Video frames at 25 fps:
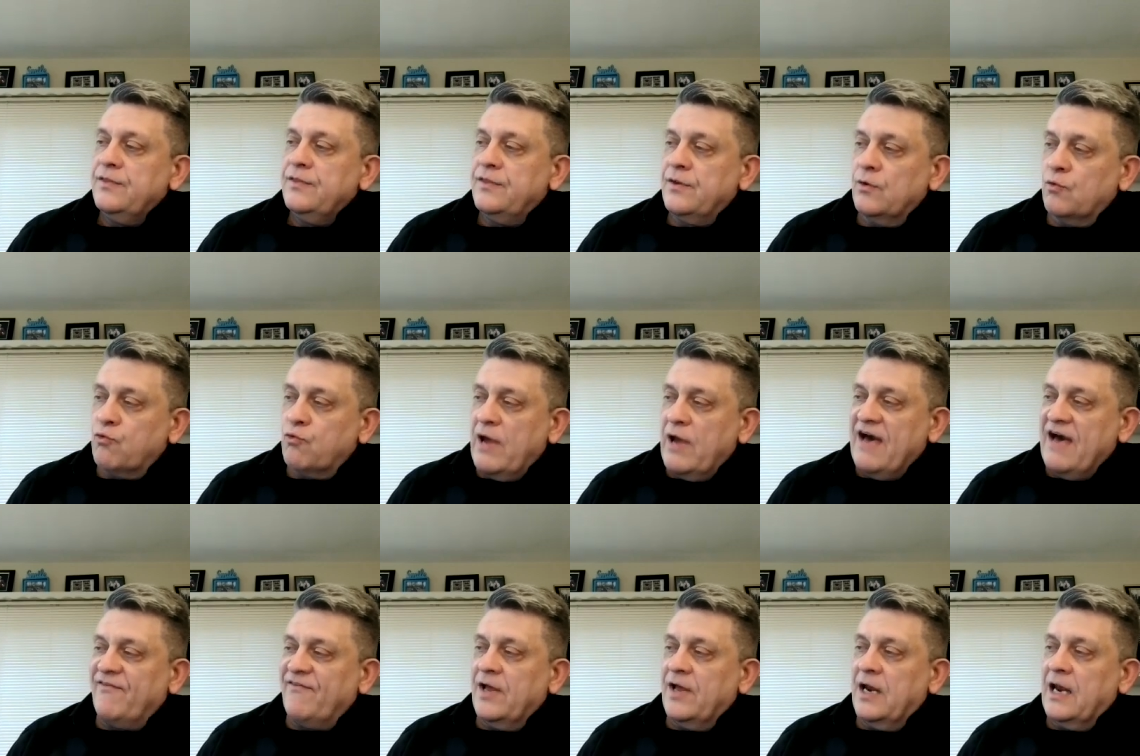the
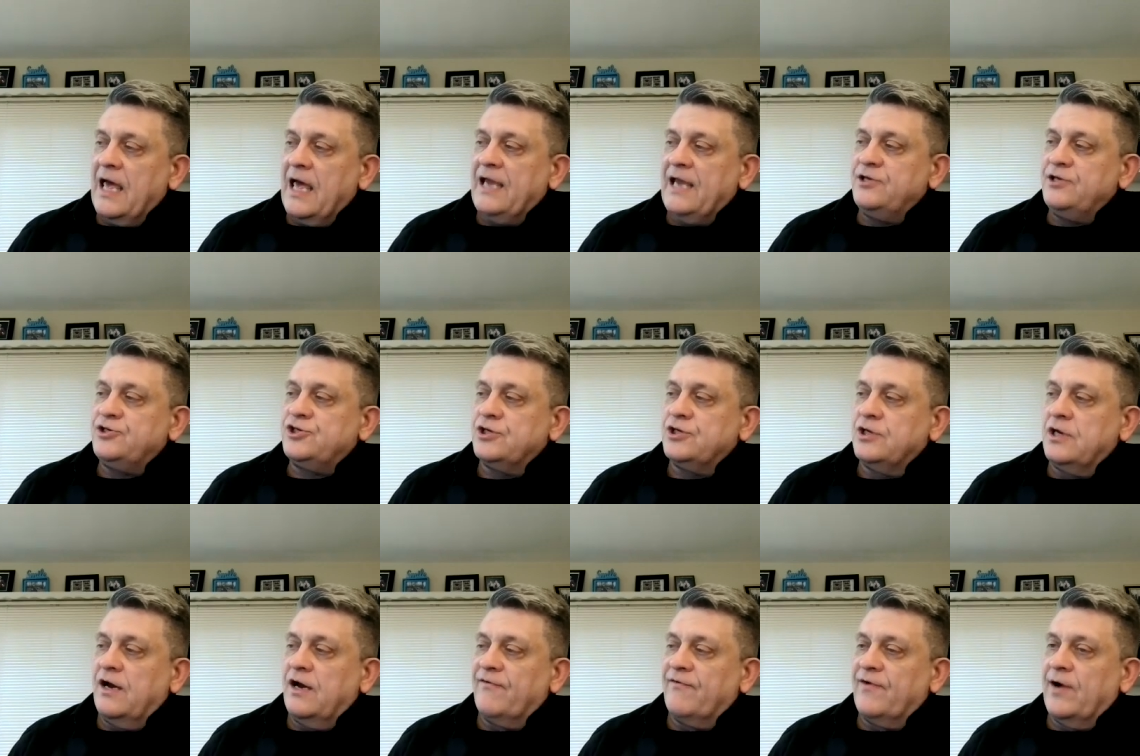
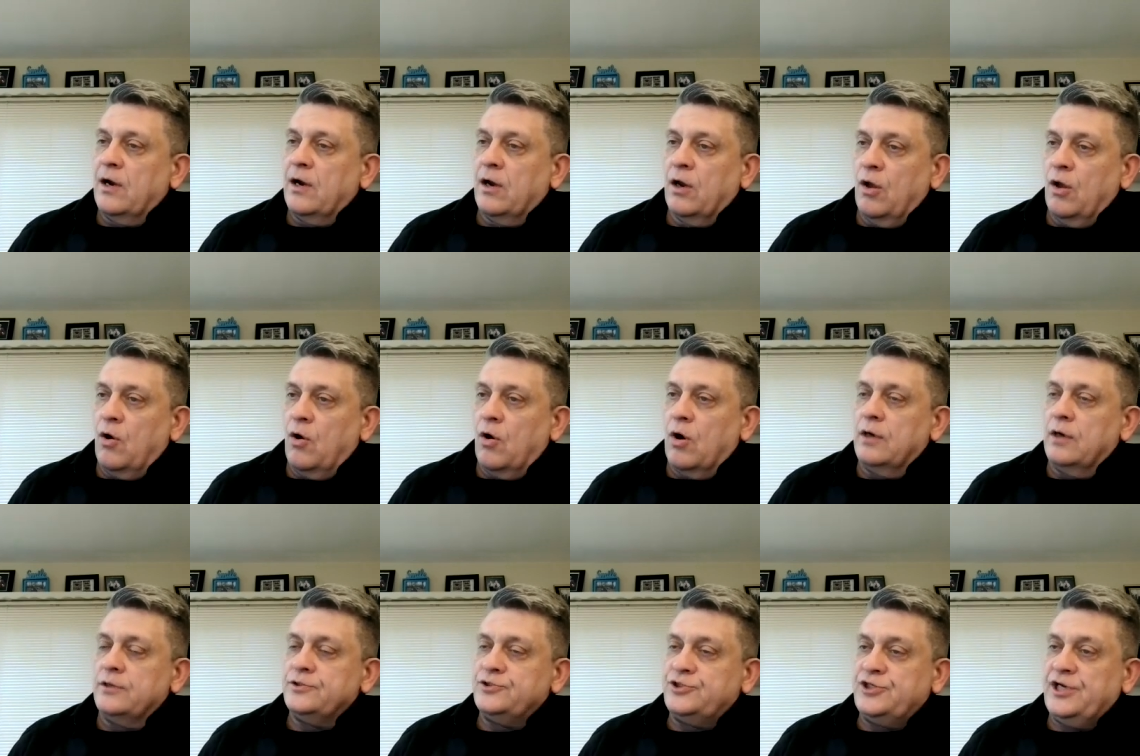revelation of our
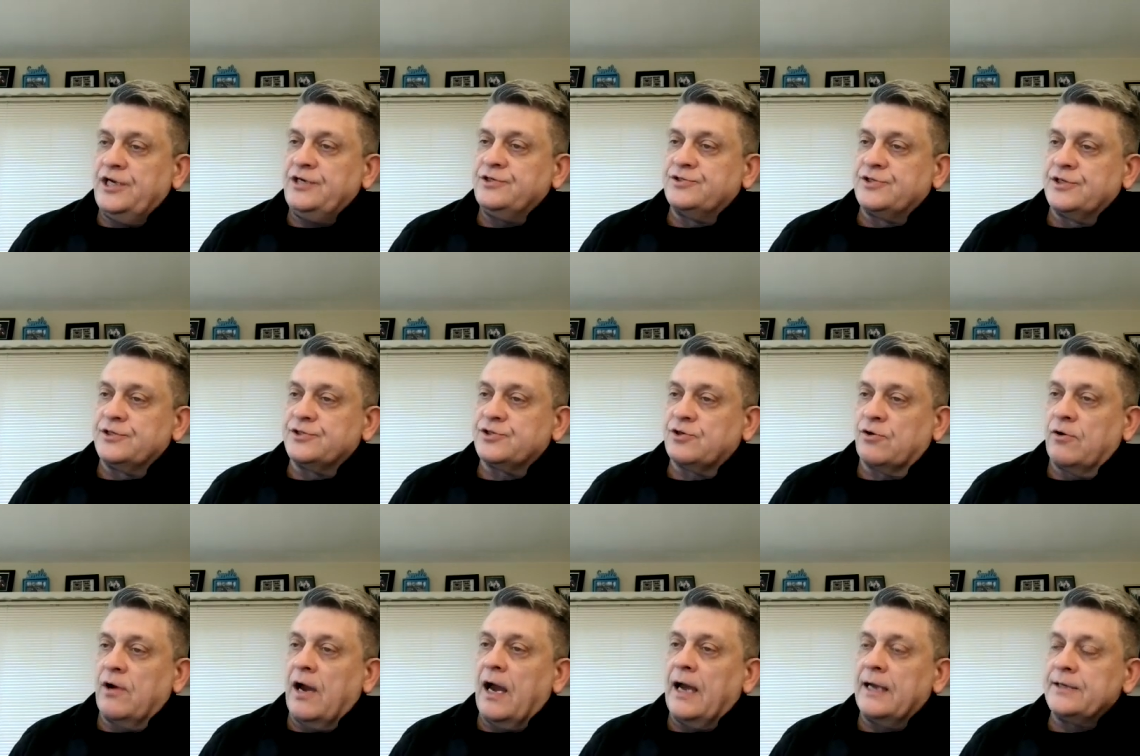Lord Jesus
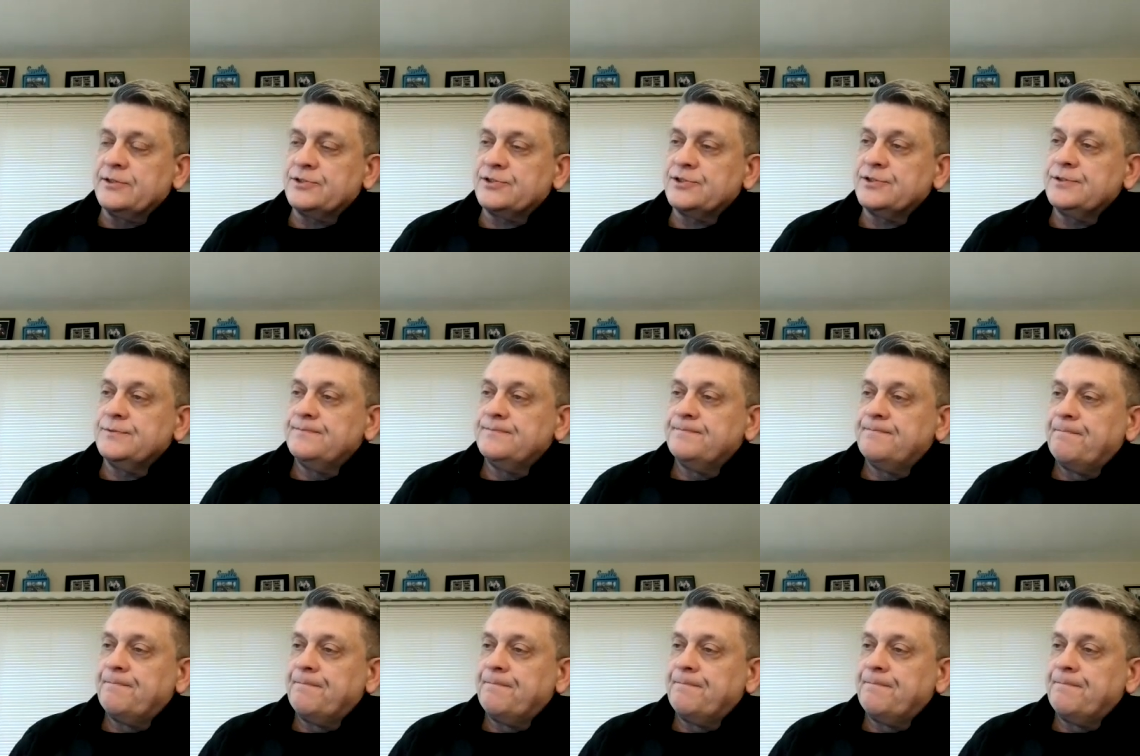Christ.